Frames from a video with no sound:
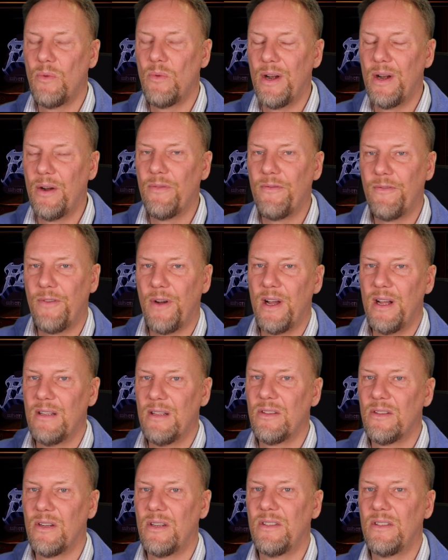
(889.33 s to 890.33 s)
where
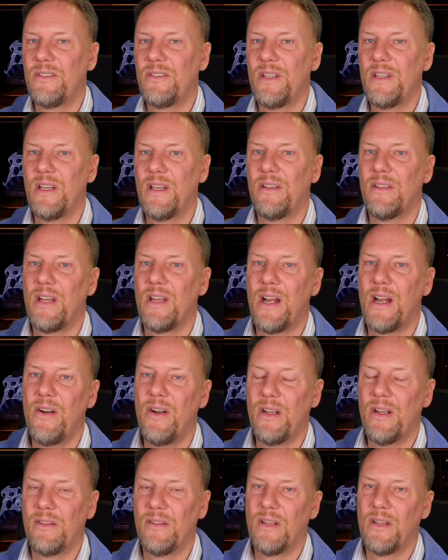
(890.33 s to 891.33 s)
files are sitting
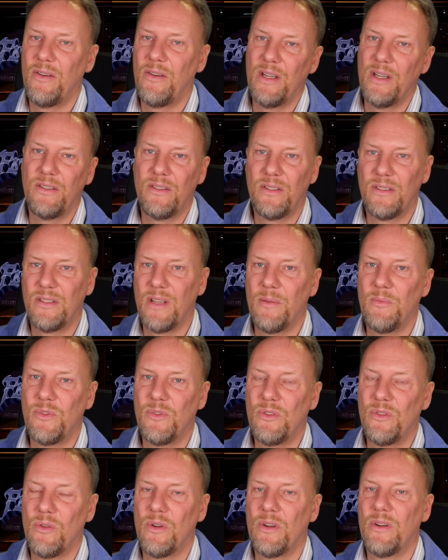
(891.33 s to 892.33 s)
there and there is some
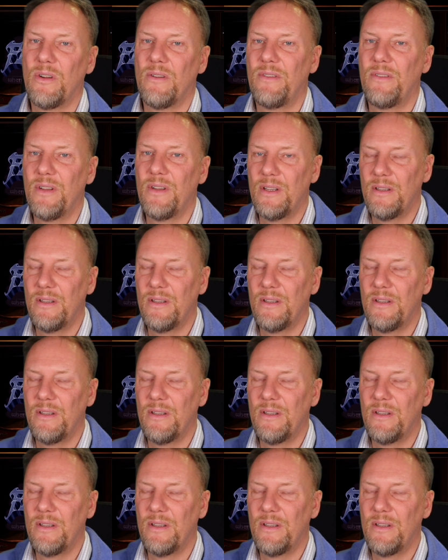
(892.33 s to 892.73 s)
sort of